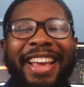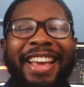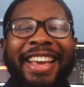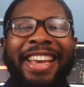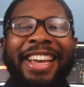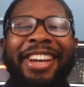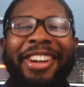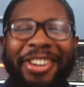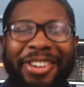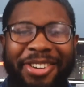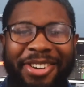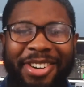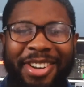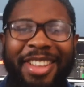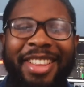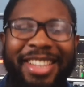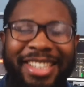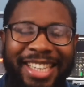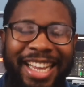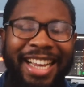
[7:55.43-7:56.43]
here on
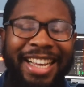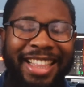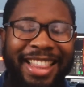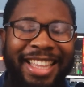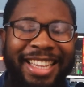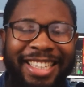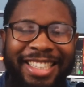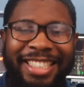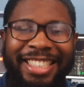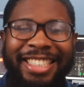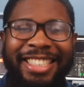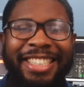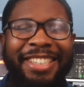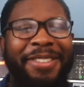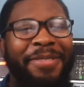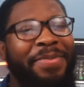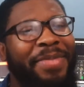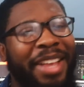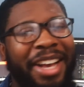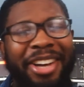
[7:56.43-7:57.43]
Tech Things.
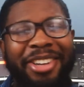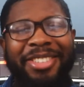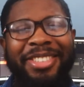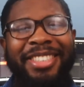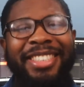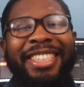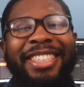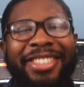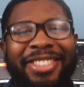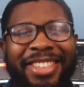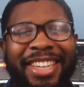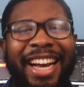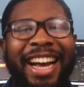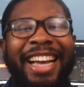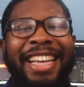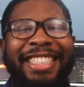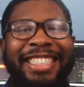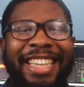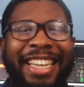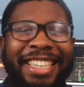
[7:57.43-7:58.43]
I'll see you
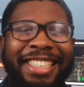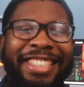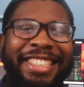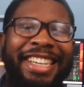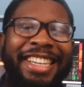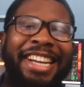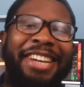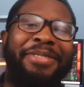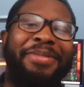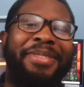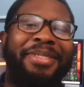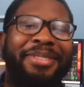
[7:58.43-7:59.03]
guys next time.